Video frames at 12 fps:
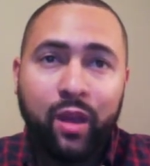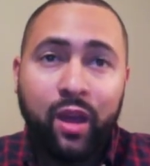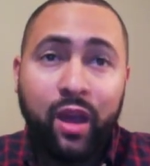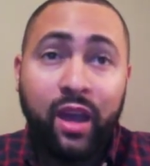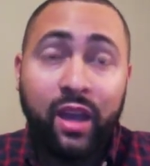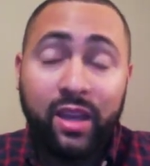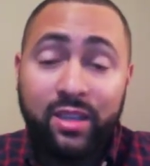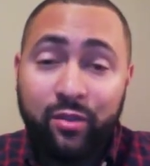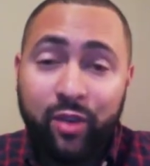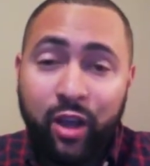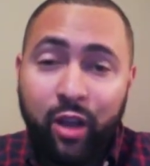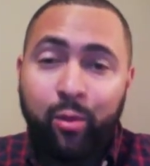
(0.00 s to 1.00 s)
it is
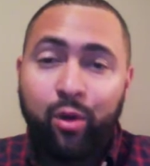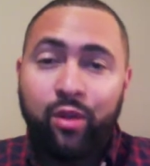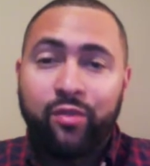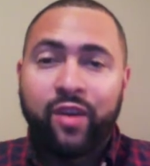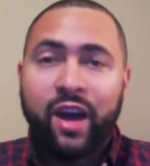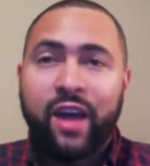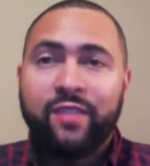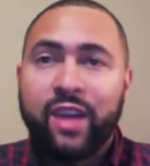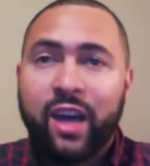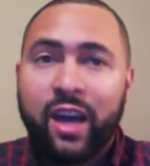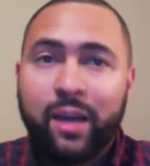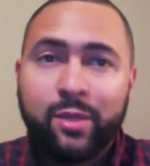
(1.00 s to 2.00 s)
available on 5
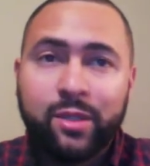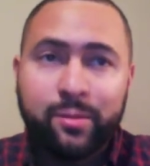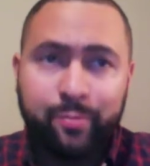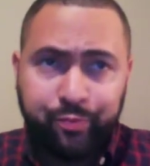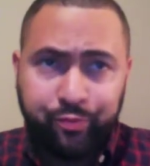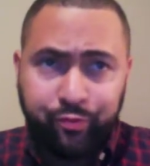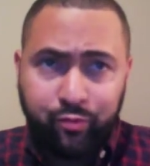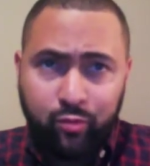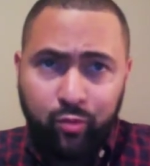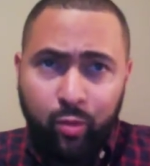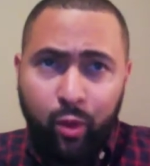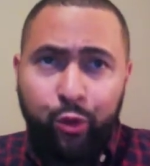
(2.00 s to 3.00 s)
dimes.
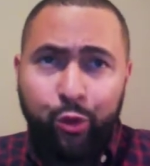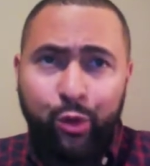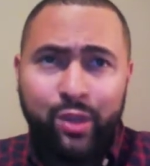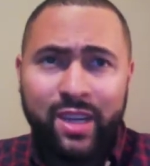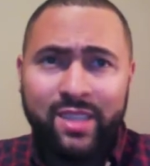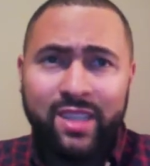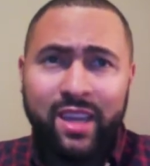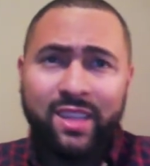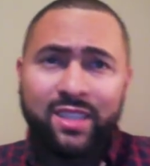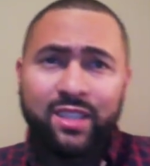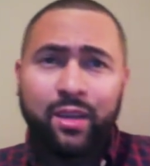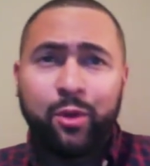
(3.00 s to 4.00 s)
The reason I say
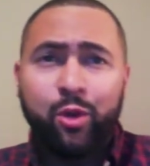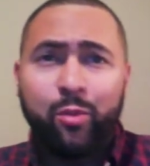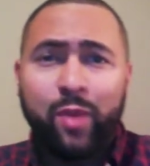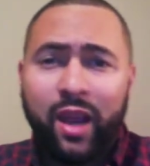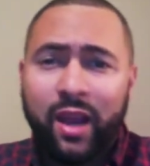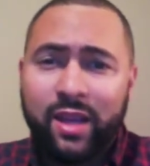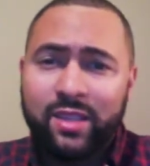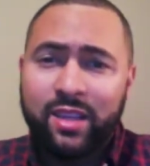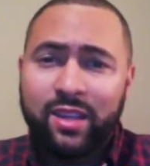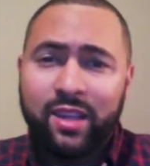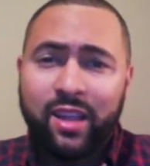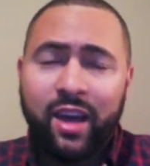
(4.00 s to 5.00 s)
that some of you may not
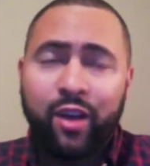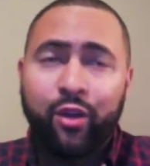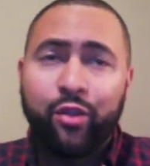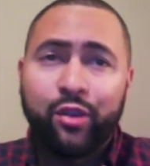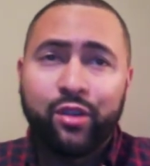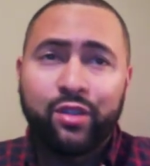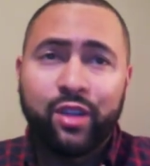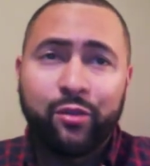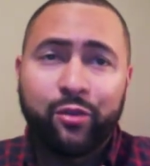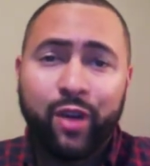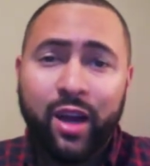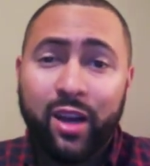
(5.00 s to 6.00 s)
see the line on Thursday and
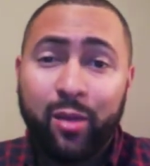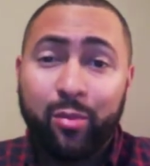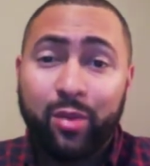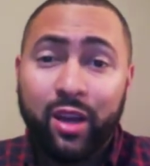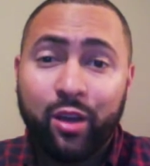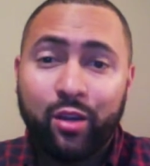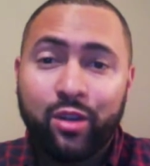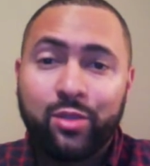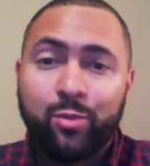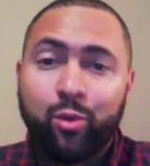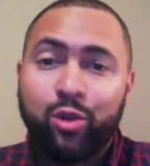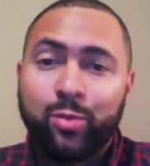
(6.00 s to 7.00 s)
Friday, depending on your
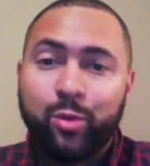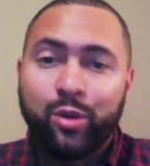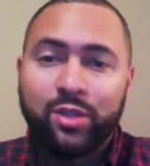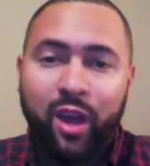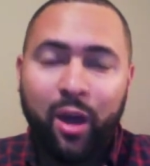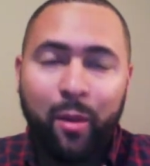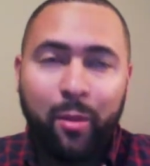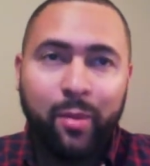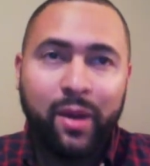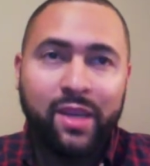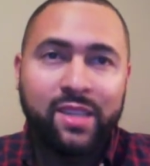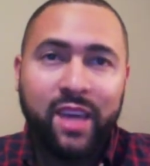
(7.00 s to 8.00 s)
sports books, but
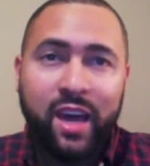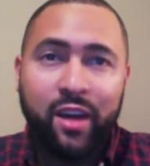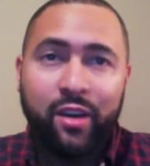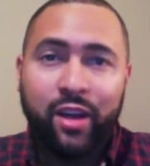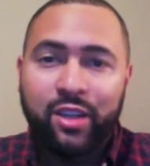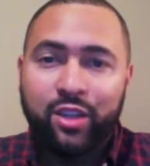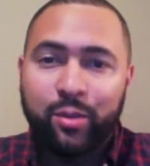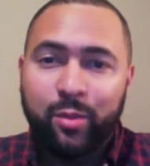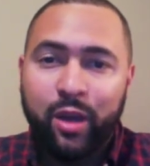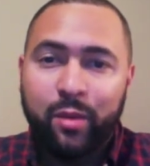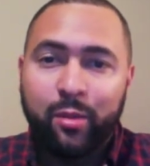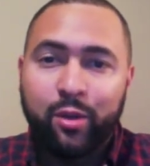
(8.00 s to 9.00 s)
by Saturday it should
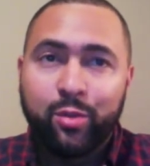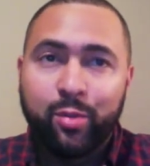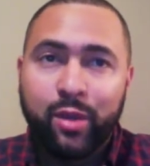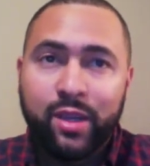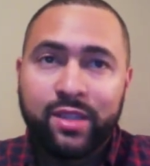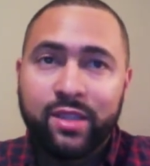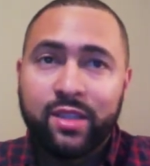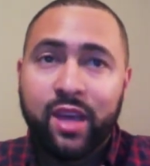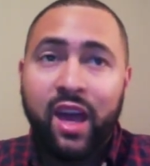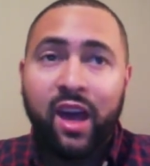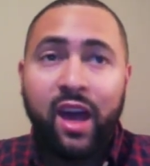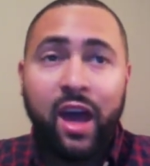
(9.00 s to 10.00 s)
be at most places.
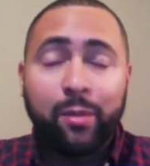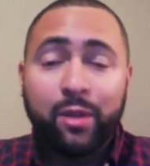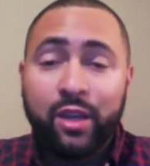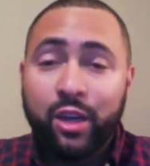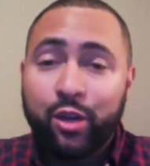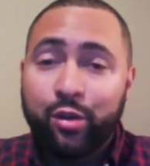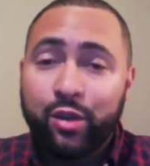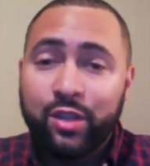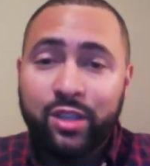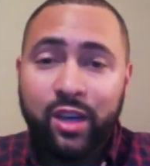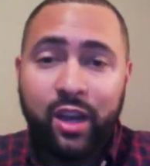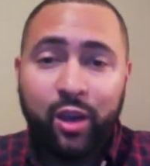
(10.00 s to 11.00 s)
Abilene
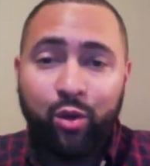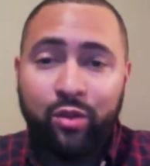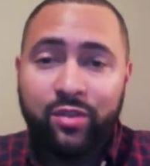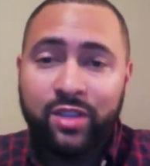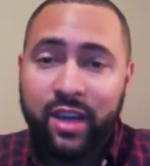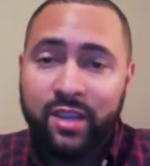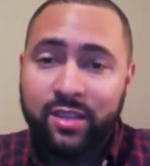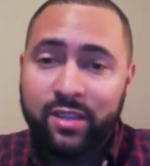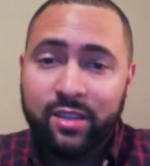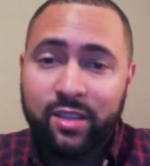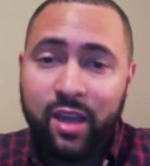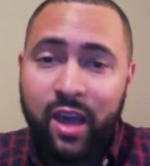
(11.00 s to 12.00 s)
Christian at North
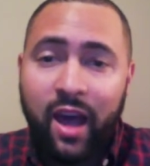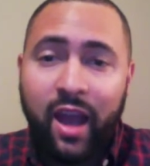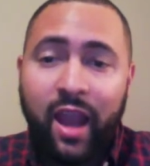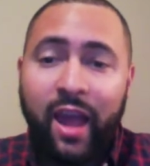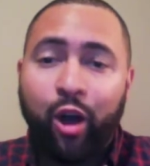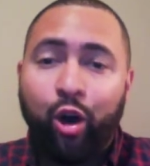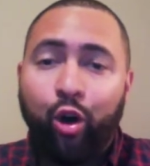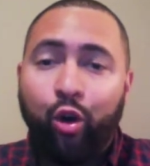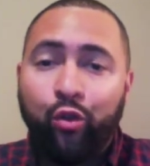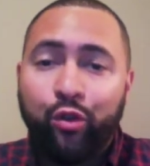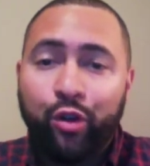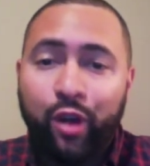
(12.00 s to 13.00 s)
Texas. I like
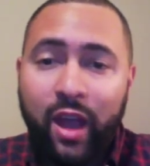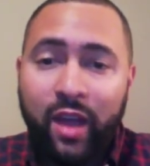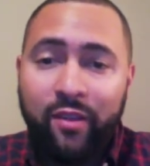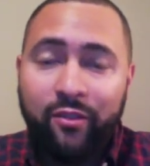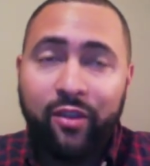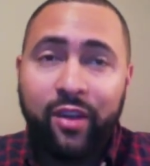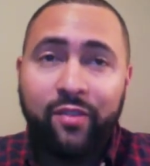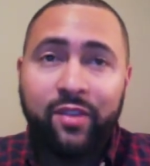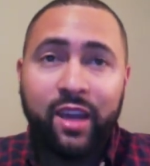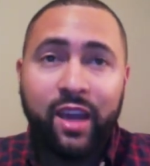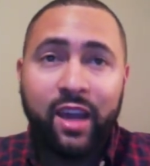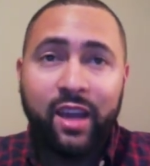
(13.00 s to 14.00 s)
over
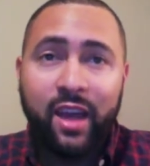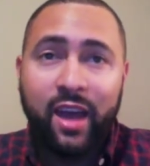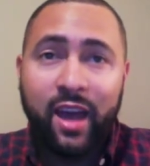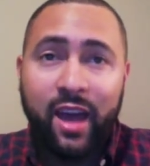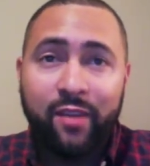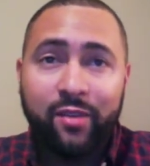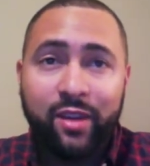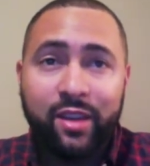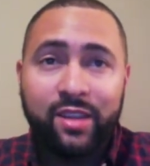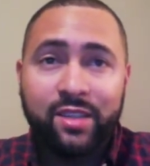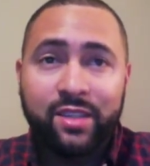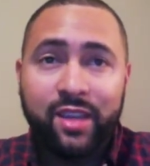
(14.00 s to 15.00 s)
58.5 in
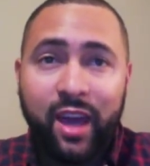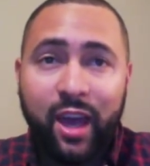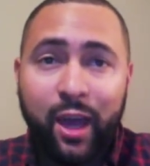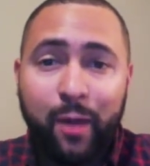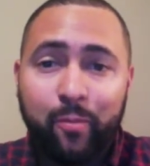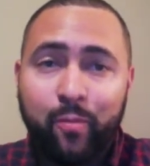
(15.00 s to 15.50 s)
this game.